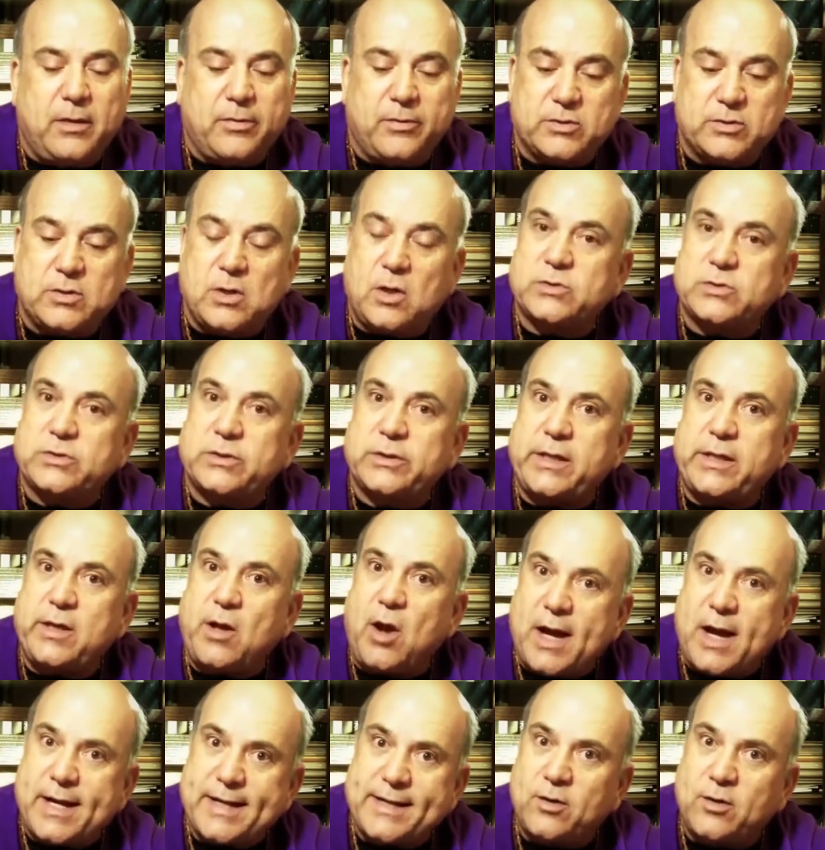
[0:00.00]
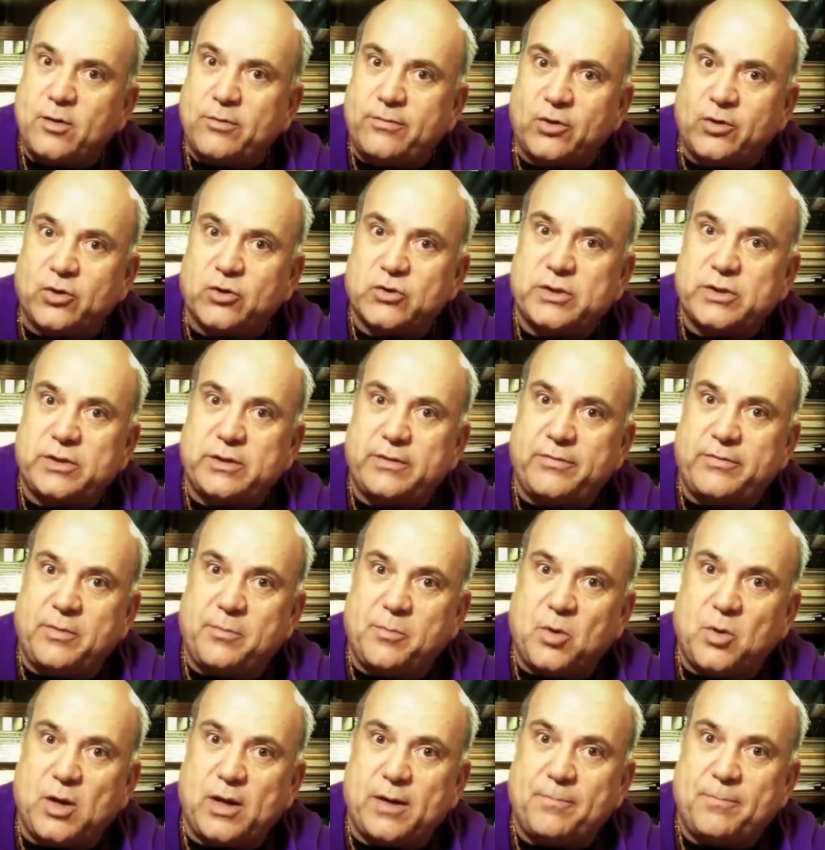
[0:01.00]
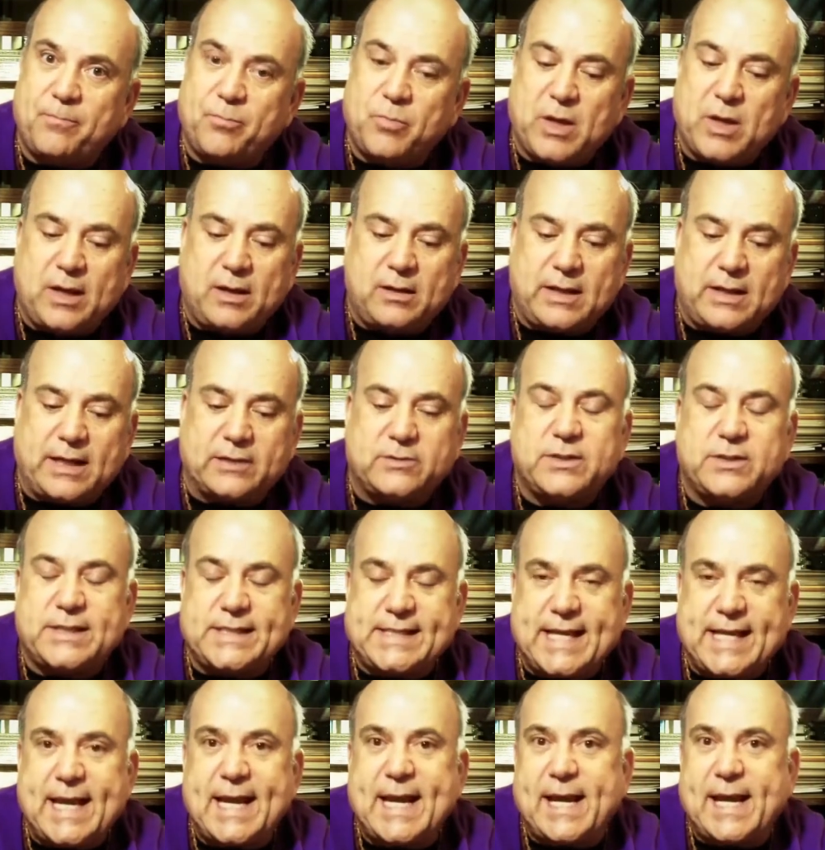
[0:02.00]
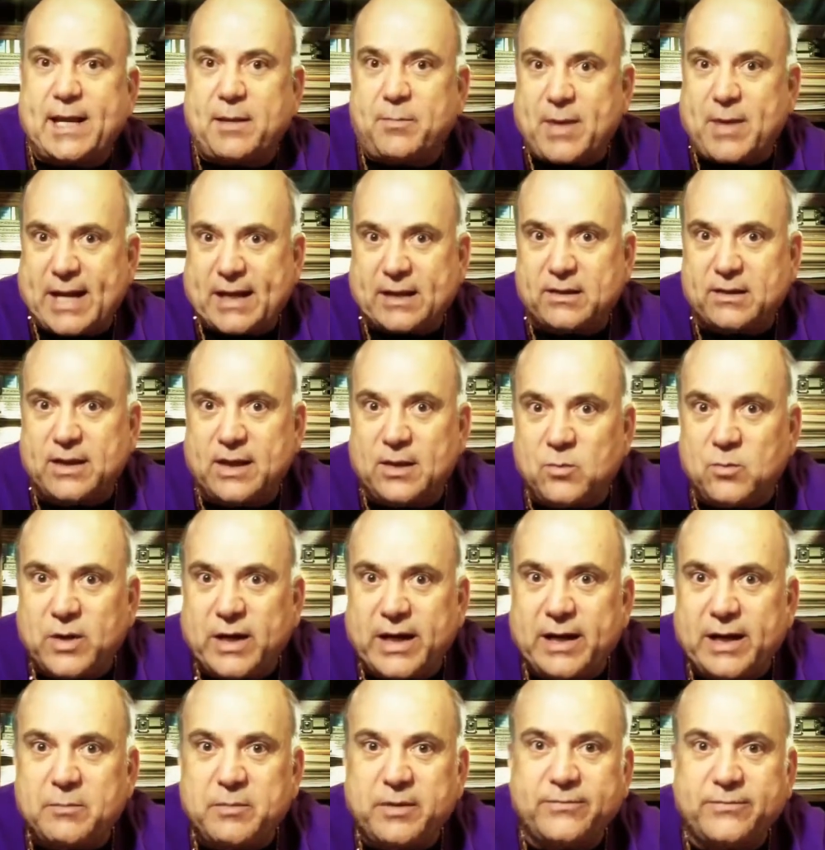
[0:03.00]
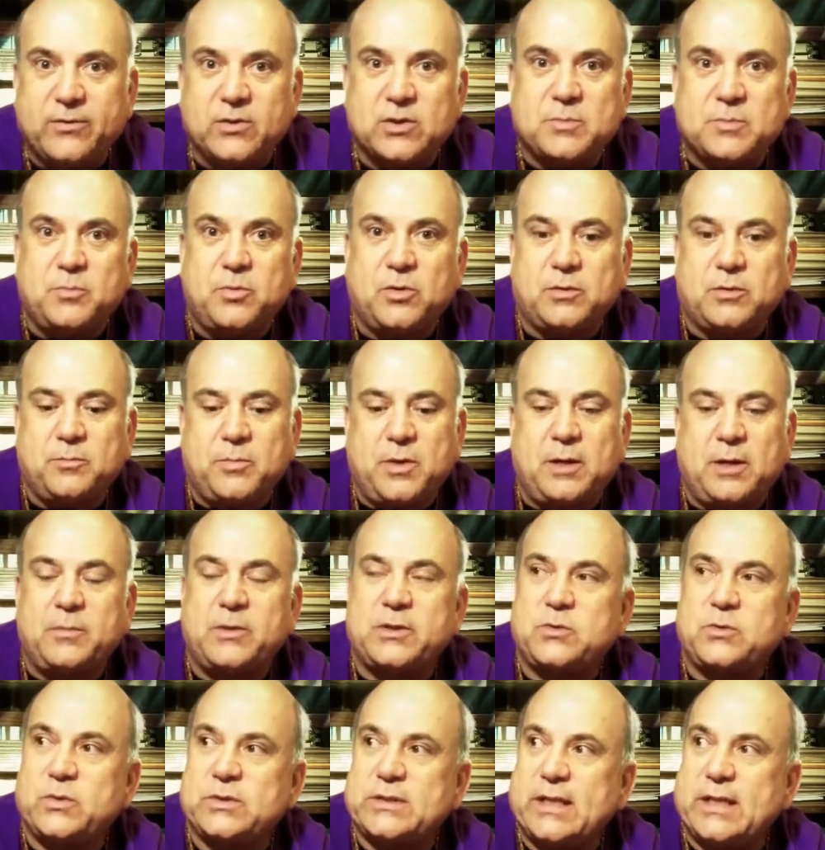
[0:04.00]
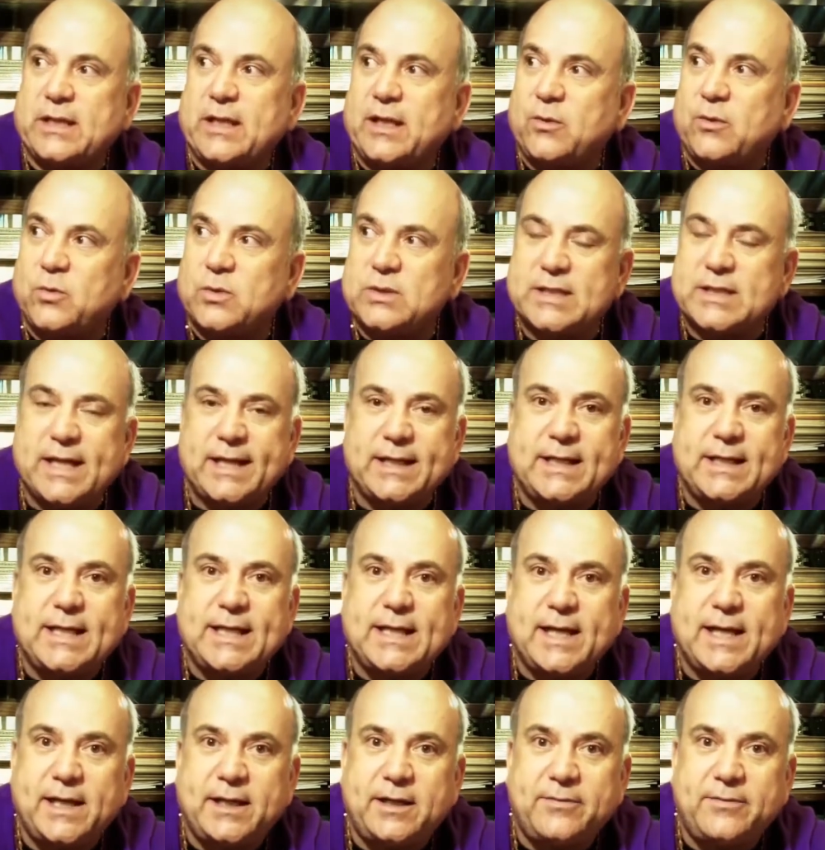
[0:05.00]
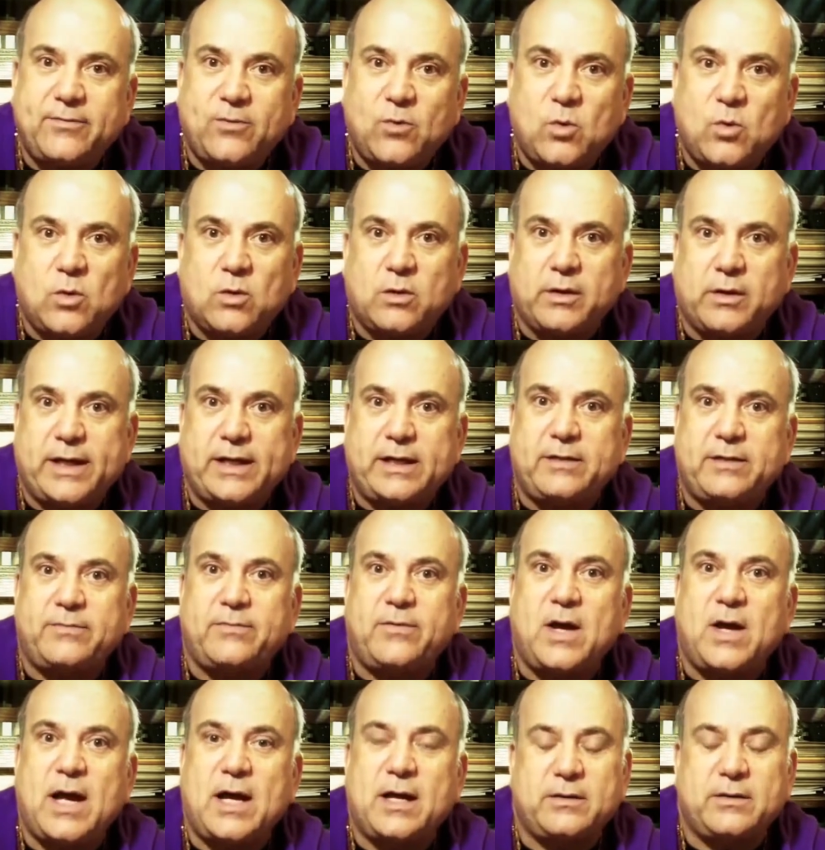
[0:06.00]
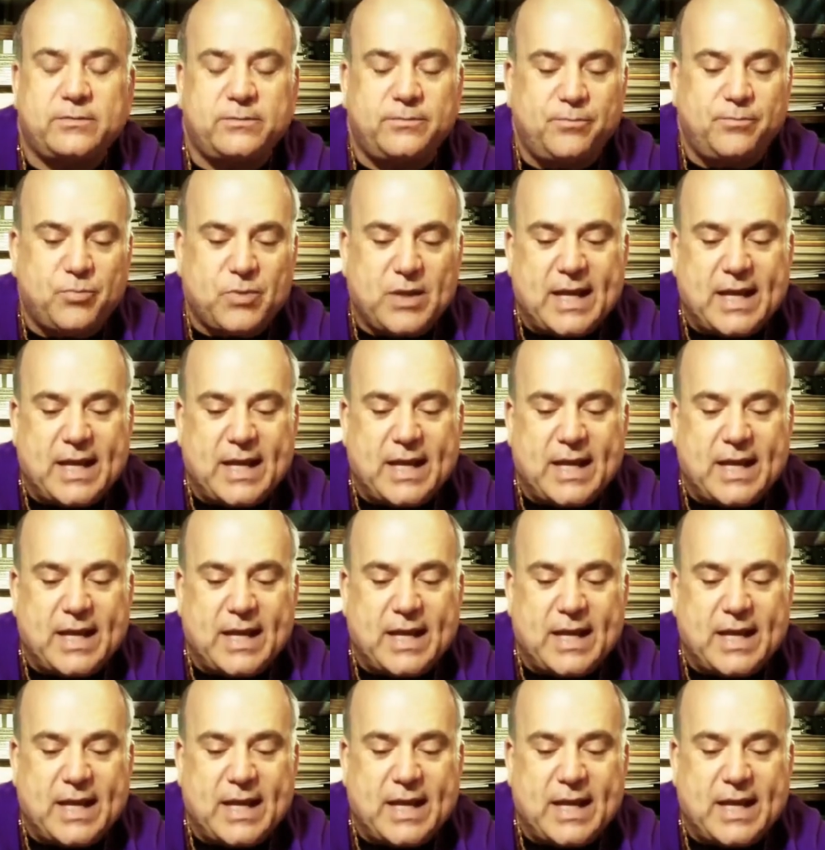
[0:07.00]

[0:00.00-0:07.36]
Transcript: There's also the audio version of the book. Now today, back then when I had my first book published, which I think was 1984 or 85,